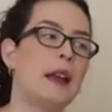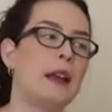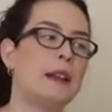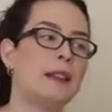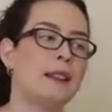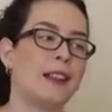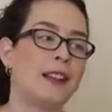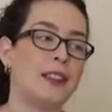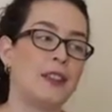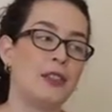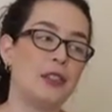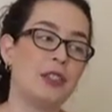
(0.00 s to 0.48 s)

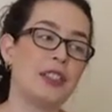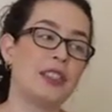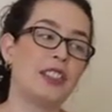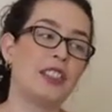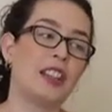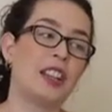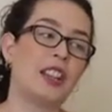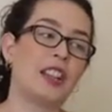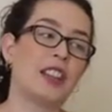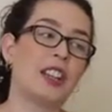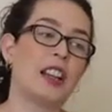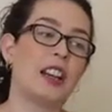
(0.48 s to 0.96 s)
that you
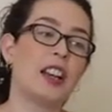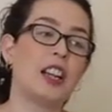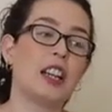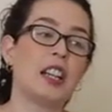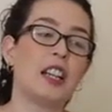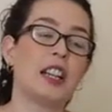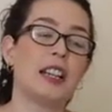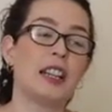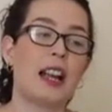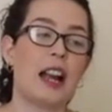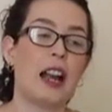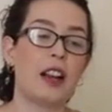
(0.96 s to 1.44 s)
start
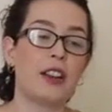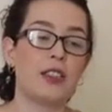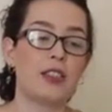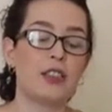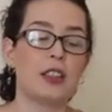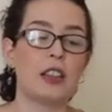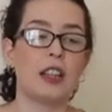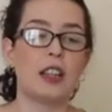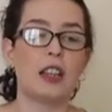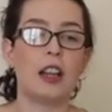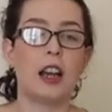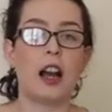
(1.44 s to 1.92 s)
learning
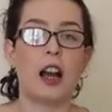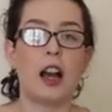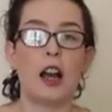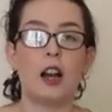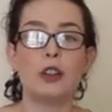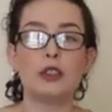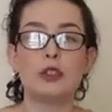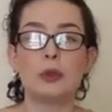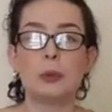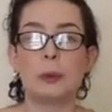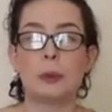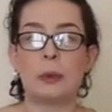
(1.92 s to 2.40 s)
actually
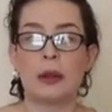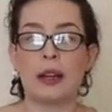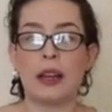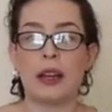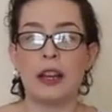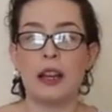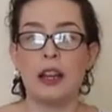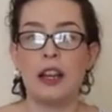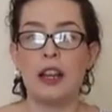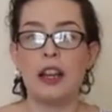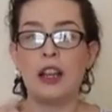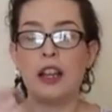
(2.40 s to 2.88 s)
how to
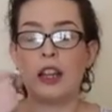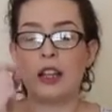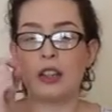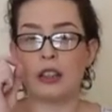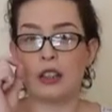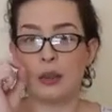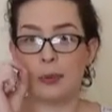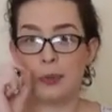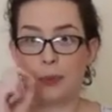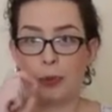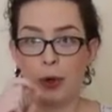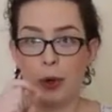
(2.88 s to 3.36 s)
play
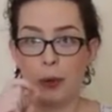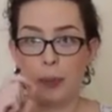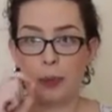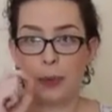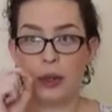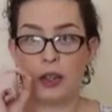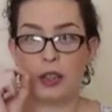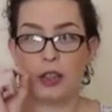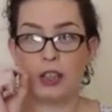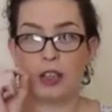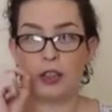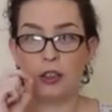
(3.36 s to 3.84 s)
the proper
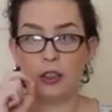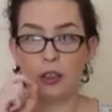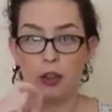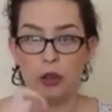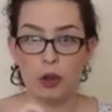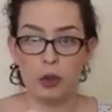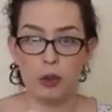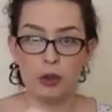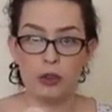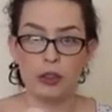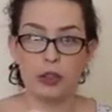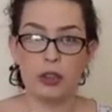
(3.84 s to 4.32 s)

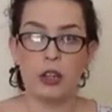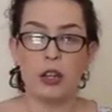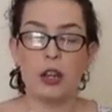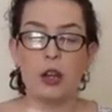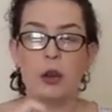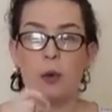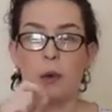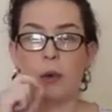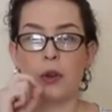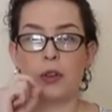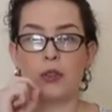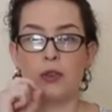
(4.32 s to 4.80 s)
note
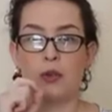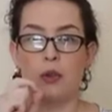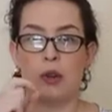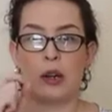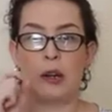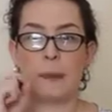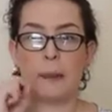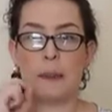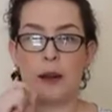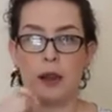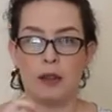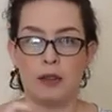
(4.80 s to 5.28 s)
when you
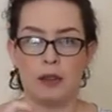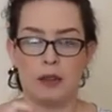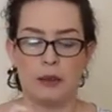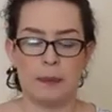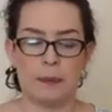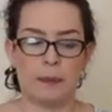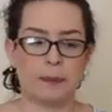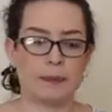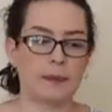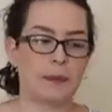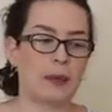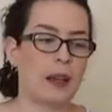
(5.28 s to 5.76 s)
are
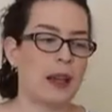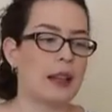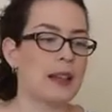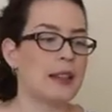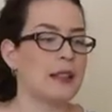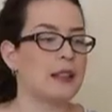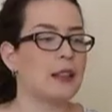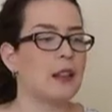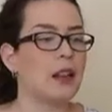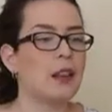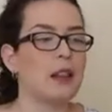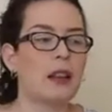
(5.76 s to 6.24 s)
buzzing.
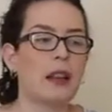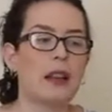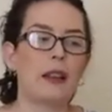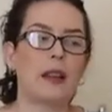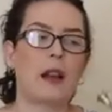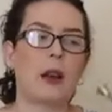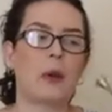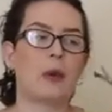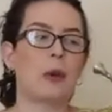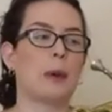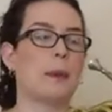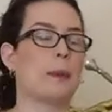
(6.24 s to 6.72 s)
It's not that
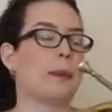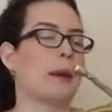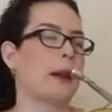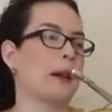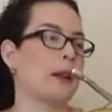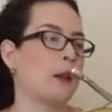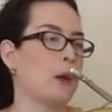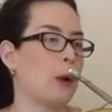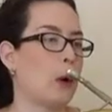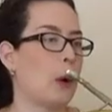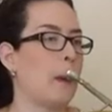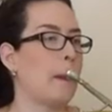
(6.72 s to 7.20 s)
I will
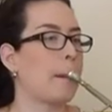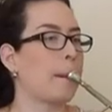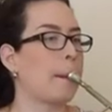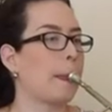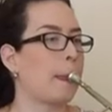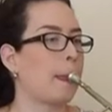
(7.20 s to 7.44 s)
play do